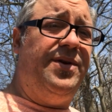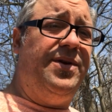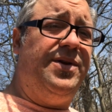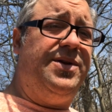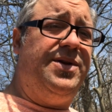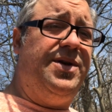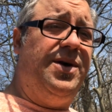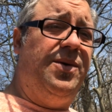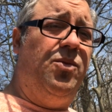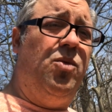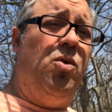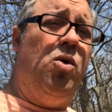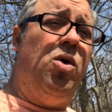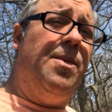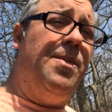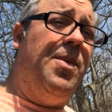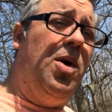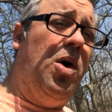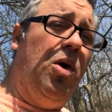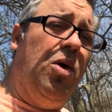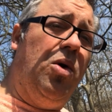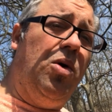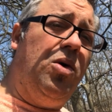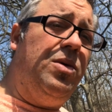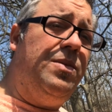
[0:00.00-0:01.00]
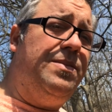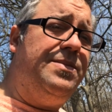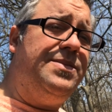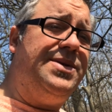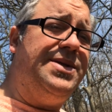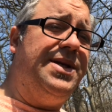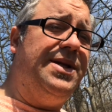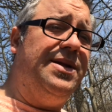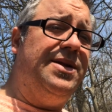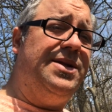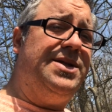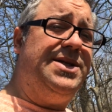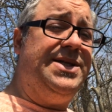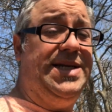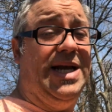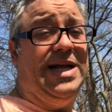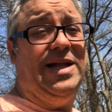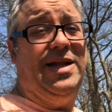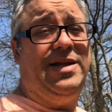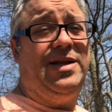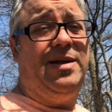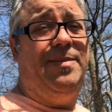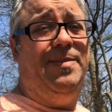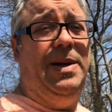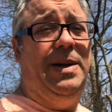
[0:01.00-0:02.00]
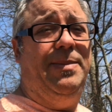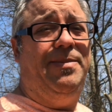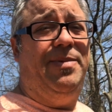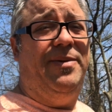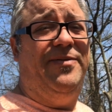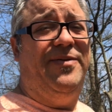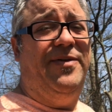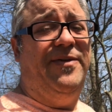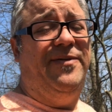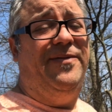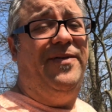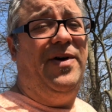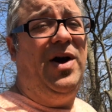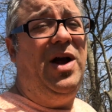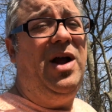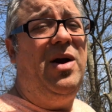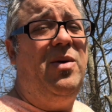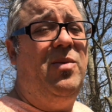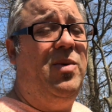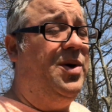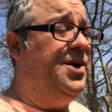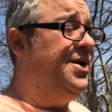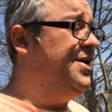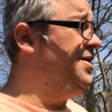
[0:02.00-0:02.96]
to warm homes and sell it to people for firewood.